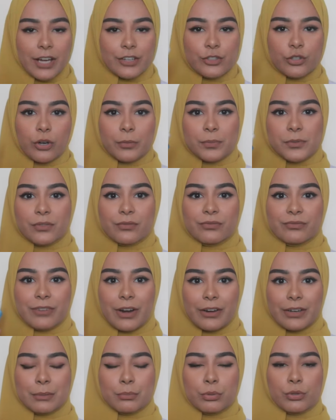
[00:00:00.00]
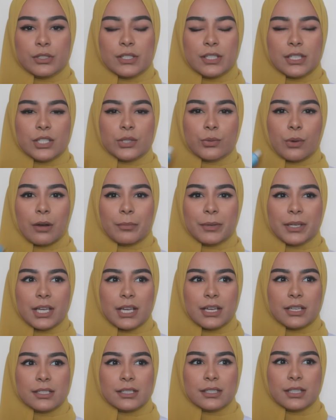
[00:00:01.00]
Eye drops, very important as well
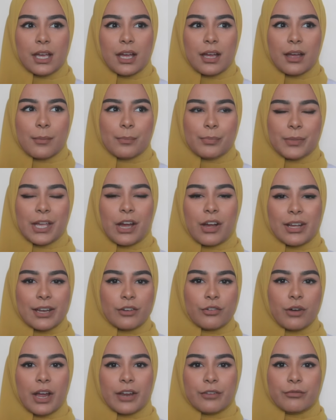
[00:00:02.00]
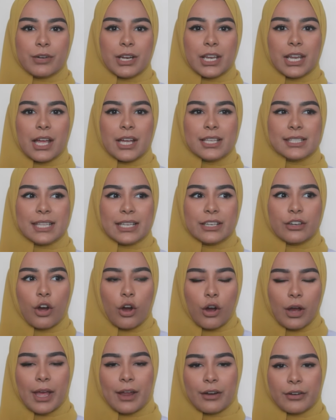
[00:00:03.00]
because um, I, I realised that in
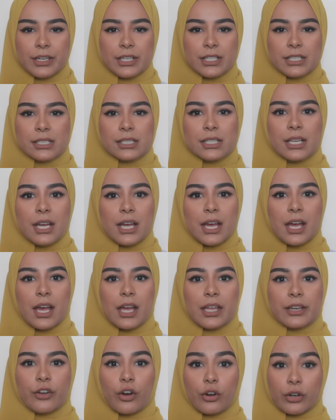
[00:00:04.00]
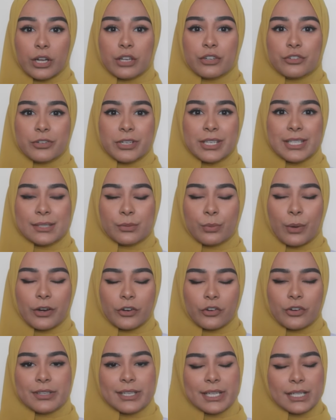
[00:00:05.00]
hot areas, in hot countries,
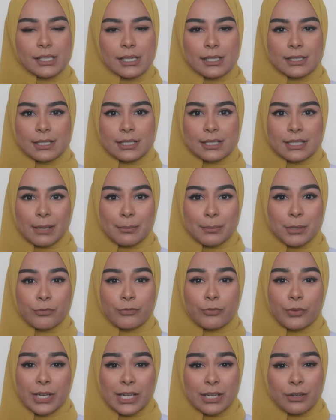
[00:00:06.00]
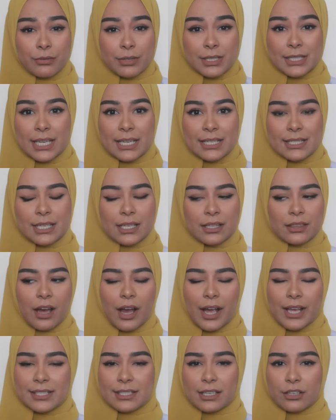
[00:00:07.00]
wearing contact lenses can be really irritating.
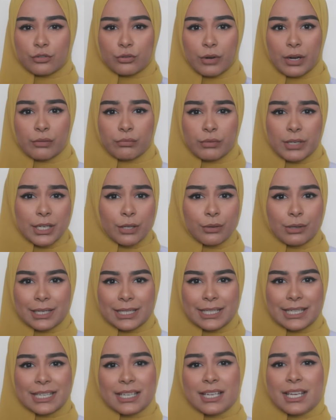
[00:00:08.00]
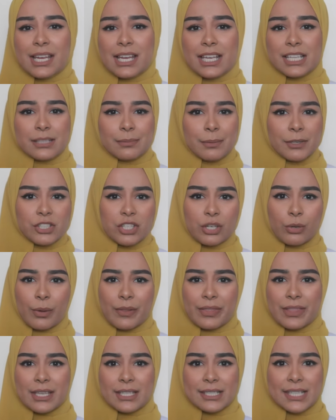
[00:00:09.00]
The eyes get dry really quickly, especially
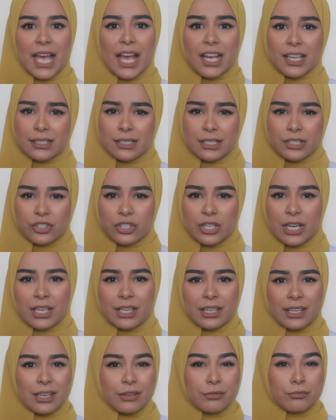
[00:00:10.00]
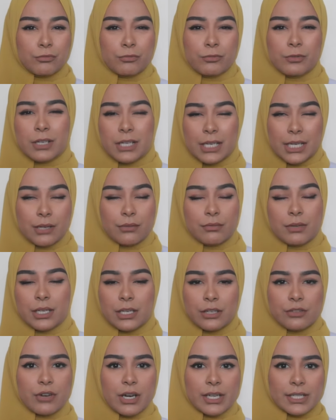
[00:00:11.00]
when there's air conditioning. It really,
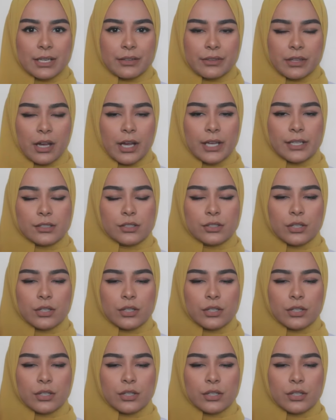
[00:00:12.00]
really dries out the eyes.